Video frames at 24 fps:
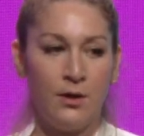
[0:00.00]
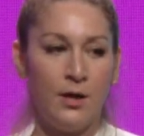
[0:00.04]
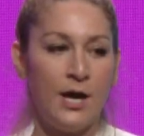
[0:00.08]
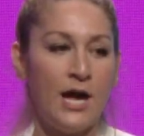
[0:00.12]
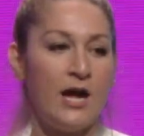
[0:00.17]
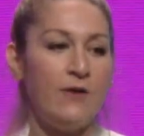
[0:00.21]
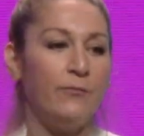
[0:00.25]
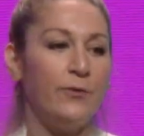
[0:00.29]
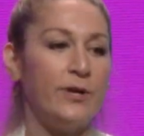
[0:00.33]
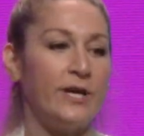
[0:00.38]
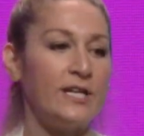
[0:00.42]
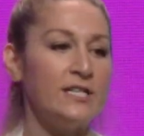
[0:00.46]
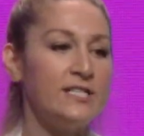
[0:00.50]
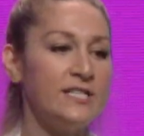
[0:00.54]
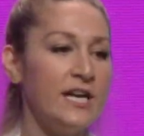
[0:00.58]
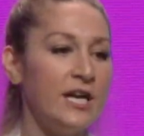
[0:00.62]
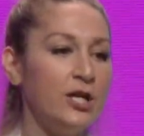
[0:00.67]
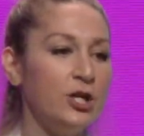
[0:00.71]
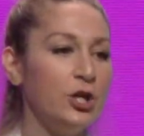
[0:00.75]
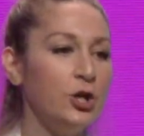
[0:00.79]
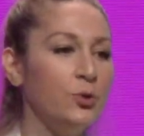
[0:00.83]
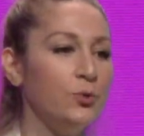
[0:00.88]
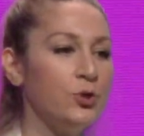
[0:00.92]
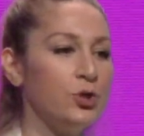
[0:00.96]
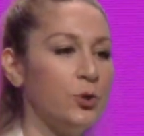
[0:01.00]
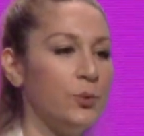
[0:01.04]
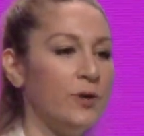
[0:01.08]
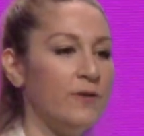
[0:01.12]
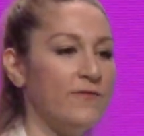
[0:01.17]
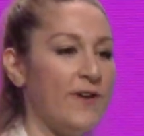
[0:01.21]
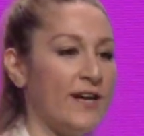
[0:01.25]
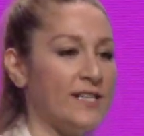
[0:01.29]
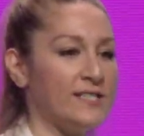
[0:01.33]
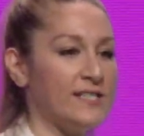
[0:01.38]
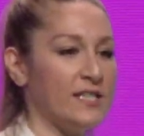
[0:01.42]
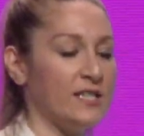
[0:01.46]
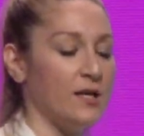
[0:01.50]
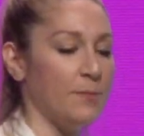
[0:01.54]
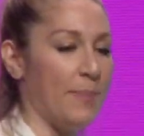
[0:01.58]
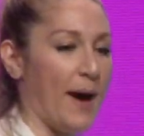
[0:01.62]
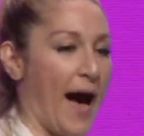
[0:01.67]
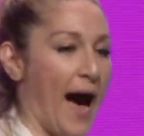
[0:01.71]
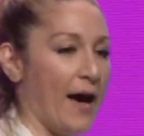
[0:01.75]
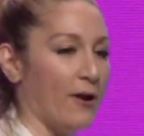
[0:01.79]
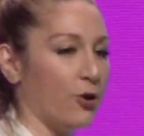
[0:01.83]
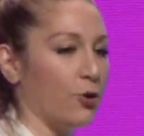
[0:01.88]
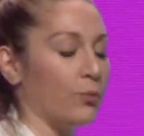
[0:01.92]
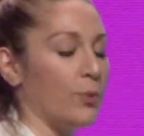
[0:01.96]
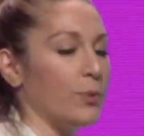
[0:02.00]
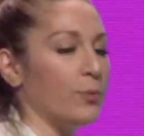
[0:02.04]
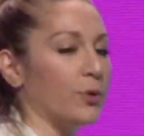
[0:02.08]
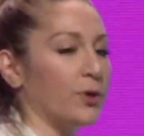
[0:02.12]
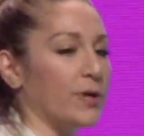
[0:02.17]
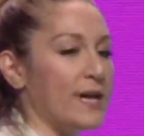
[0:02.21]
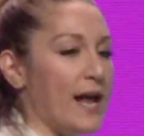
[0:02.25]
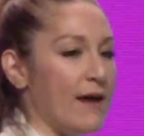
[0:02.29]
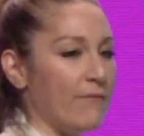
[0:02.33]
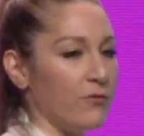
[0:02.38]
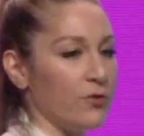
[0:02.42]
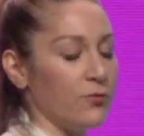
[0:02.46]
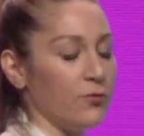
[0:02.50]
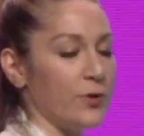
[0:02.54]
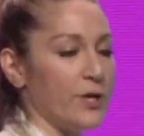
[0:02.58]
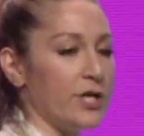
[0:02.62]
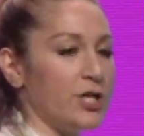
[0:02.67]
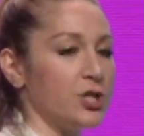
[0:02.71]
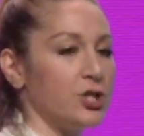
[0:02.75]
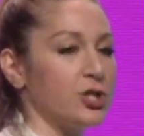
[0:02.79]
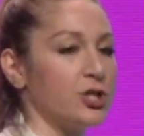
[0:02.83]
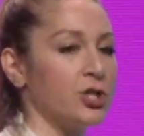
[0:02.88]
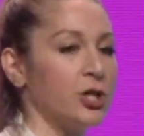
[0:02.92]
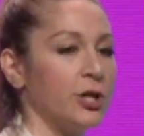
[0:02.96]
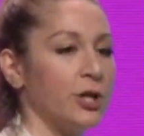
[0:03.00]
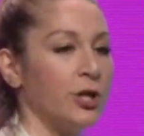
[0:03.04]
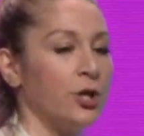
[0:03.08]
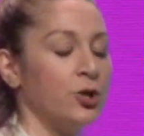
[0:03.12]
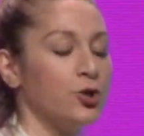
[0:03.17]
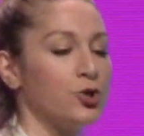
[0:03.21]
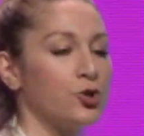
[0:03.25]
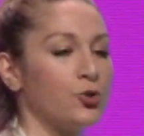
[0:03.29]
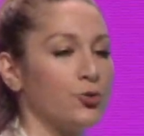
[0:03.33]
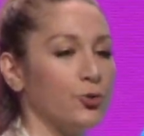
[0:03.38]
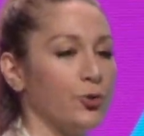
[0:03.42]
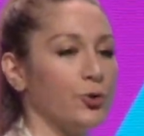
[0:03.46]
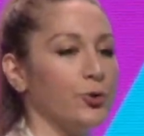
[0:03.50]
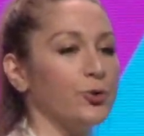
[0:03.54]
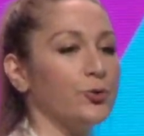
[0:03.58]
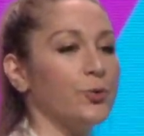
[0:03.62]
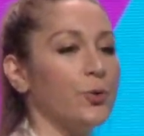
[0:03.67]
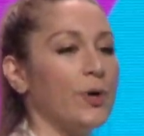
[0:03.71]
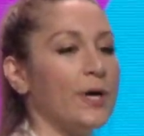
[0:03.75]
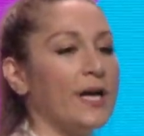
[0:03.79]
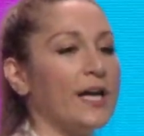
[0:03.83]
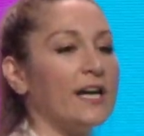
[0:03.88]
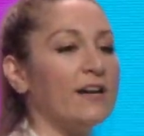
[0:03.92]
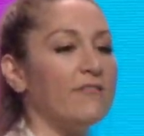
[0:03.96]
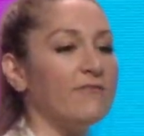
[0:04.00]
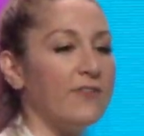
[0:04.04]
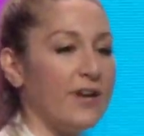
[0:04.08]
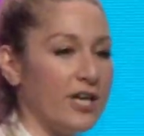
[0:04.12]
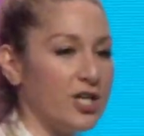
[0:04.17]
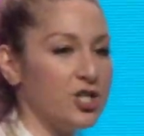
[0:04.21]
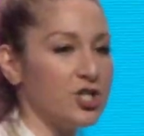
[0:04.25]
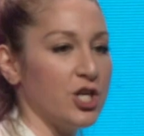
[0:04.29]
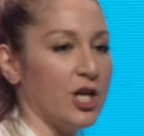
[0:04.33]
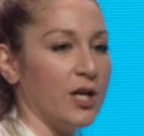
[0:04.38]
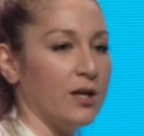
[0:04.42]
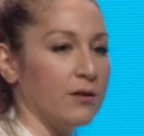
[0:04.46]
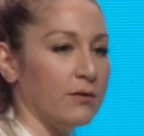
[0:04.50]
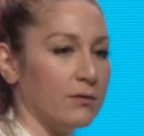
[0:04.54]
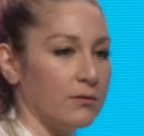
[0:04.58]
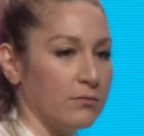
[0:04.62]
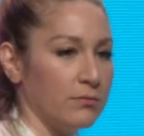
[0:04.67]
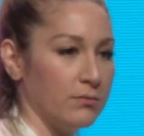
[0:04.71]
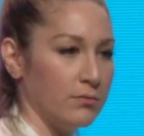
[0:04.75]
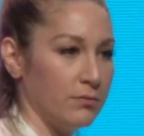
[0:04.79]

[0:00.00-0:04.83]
If we continue to invest in the pattern, we will never reach true innovation.